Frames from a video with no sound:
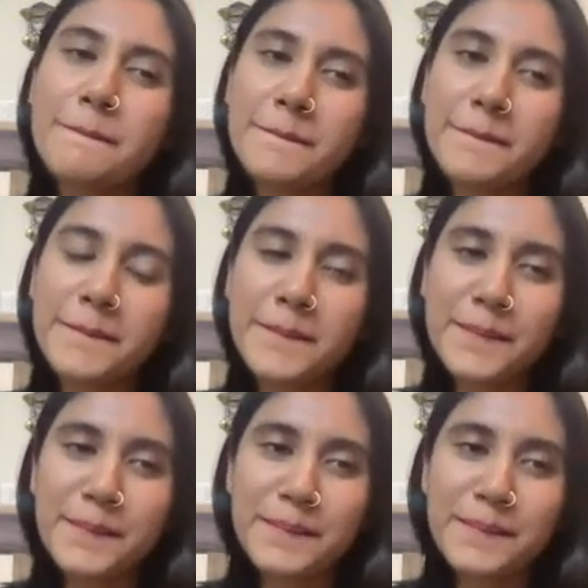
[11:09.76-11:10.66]

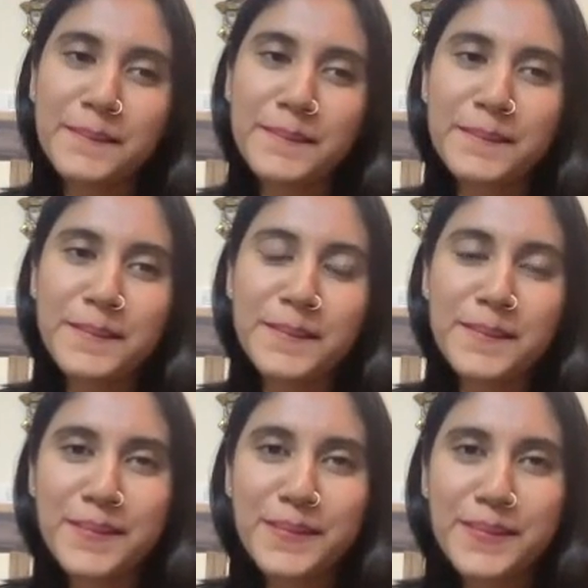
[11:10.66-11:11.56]

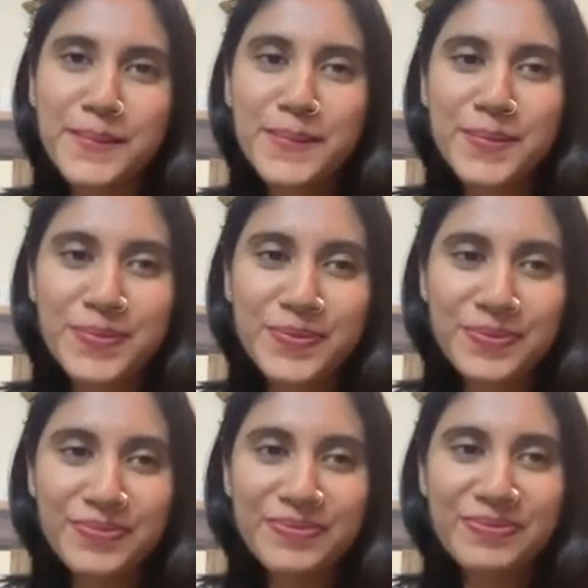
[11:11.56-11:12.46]

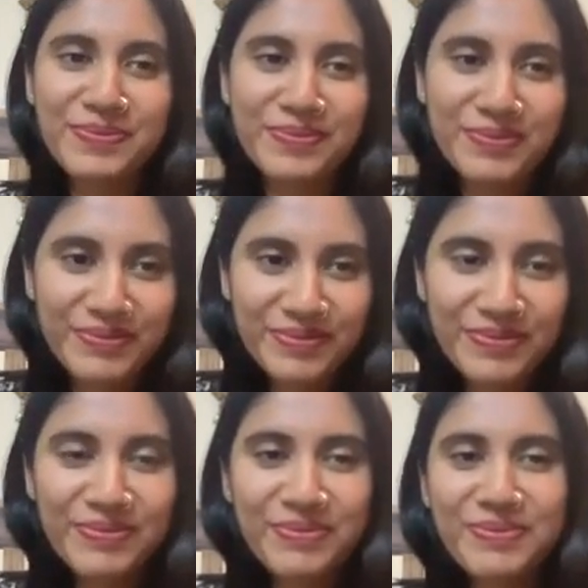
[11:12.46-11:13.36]

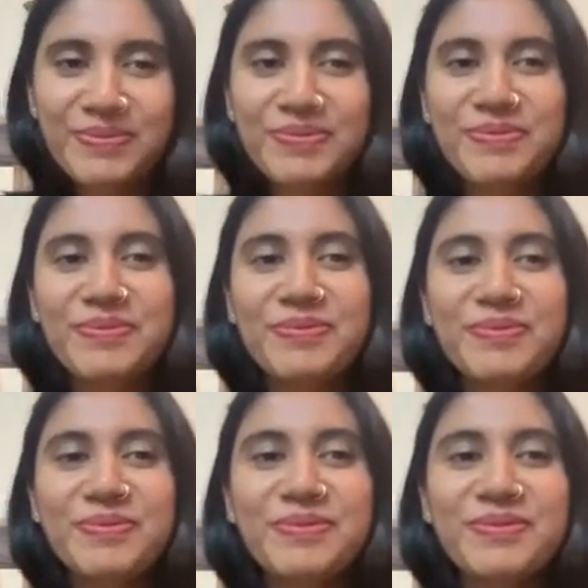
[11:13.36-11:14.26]

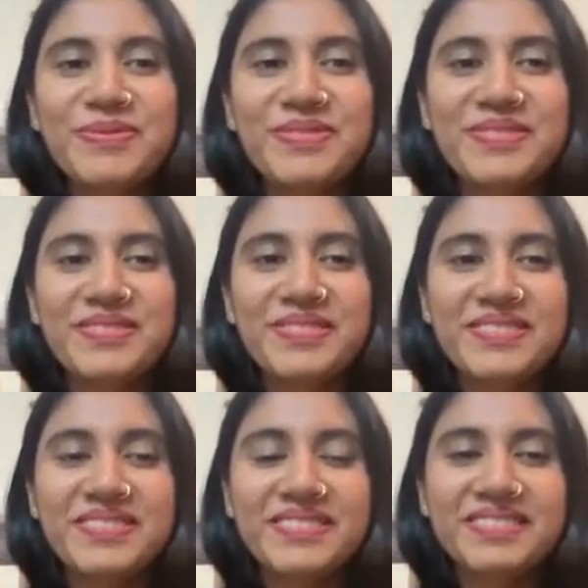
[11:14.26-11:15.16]
(silent)